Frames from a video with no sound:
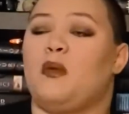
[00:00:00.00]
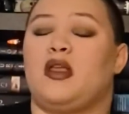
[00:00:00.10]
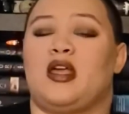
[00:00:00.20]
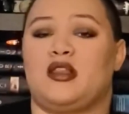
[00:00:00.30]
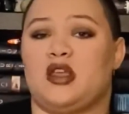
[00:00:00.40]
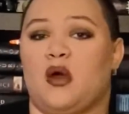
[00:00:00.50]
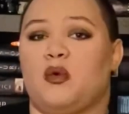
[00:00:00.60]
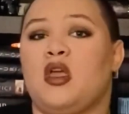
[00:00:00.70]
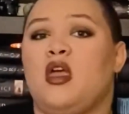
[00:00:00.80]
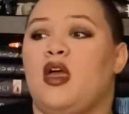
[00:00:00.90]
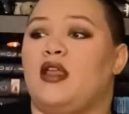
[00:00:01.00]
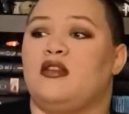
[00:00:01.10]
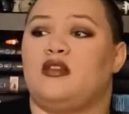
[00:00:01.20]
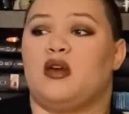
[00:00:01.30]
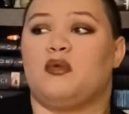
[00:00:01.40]
and I don't. I
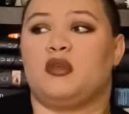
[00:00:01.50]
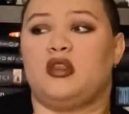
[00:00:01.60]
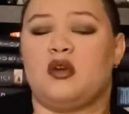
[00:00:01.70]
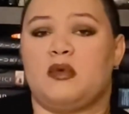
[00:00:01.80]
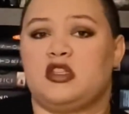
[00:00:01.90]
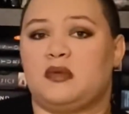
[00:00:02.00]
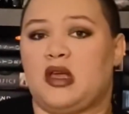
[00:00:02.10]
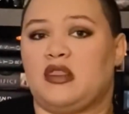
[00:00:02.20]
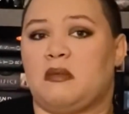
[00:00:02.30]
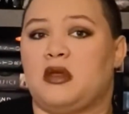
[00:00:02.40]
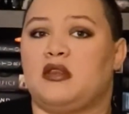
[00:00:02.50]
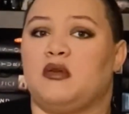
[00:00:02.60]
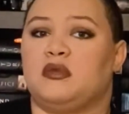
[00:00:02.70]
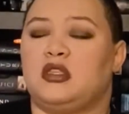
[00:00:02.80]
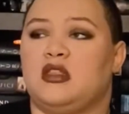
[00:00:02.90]
don't really know much about them. I
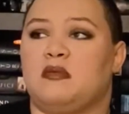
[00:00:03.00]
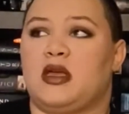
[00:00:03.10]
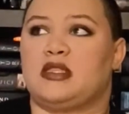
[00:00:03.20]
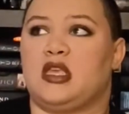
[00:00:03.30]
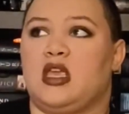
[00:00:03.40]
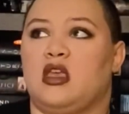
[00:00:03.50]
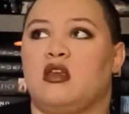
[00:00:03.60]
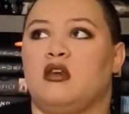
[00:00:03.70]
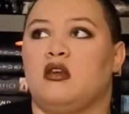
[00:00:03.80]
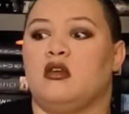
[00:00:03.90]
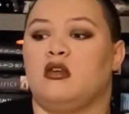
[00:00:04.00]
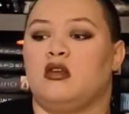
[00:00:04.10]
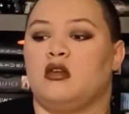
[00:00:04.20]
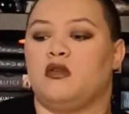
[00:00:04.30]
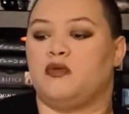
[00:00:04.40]
don't see them as a
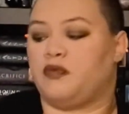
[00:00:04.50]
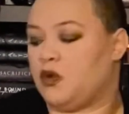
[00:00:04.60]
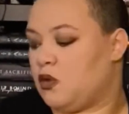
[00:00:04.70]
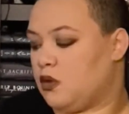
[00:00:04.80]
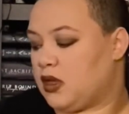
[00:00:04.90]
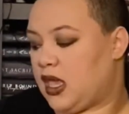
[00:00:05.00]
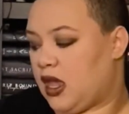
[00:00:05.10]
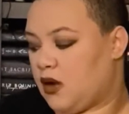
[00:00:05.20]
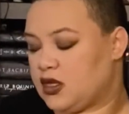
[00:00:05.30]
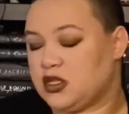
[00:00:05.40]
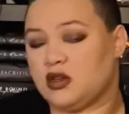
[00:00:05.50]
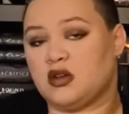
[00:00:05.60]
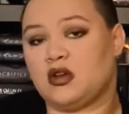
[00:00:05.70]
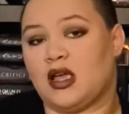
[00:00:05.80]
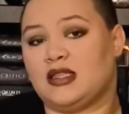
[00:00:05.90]
full
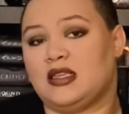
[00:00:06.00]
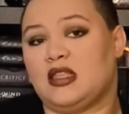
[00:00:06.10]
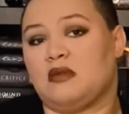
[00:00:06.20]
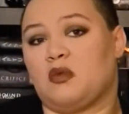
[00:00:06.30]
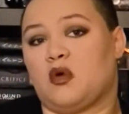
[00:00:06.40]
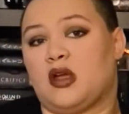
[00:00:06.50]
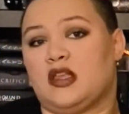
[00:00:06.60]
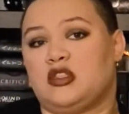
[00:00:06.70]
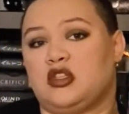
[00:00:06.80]
character. I see them more as